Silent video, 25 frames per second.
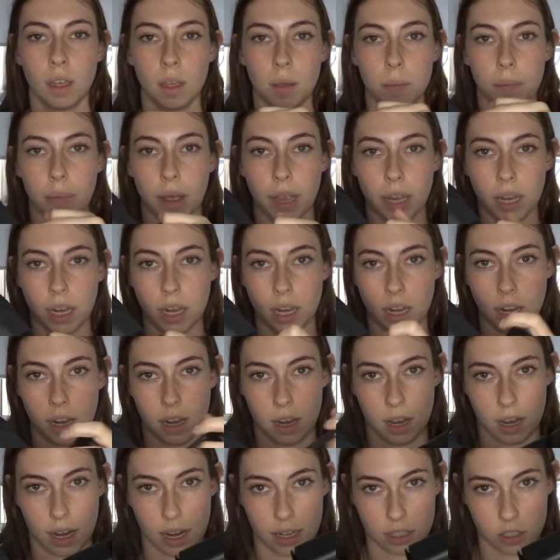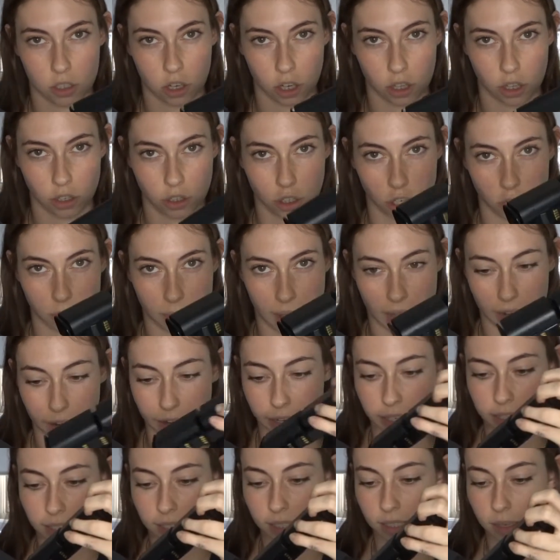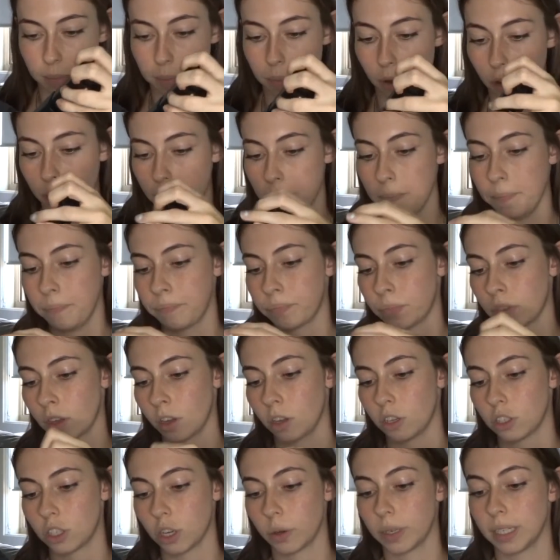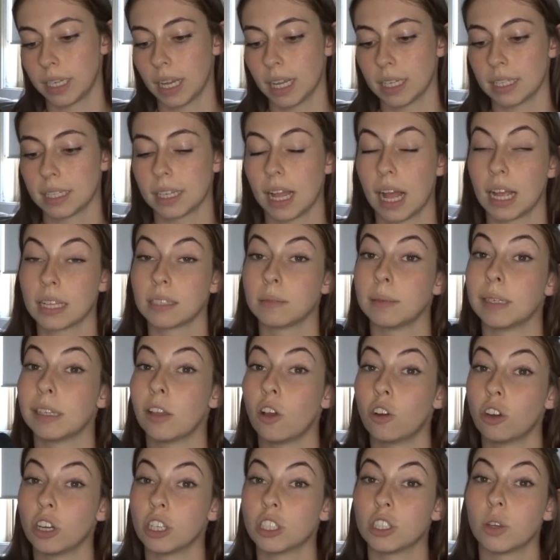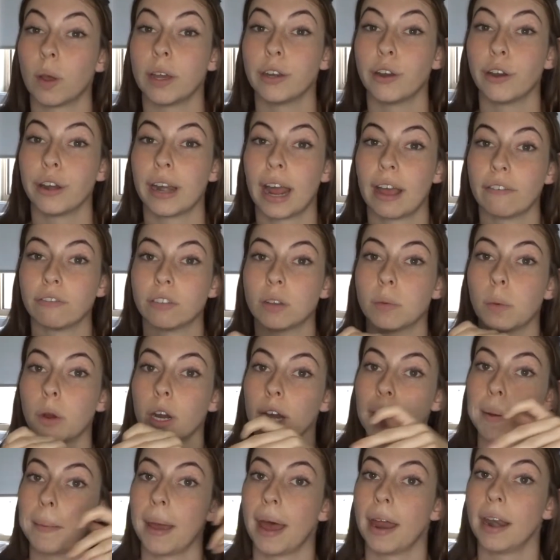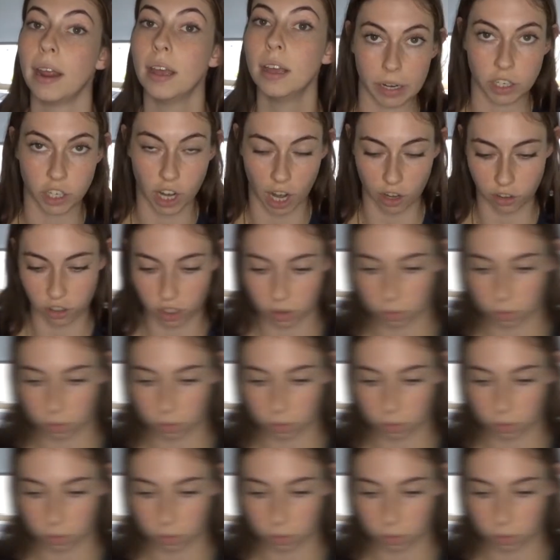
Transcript: but it's got the two batteries in the bottom, so it does last me longer, so I don't have to worry about changing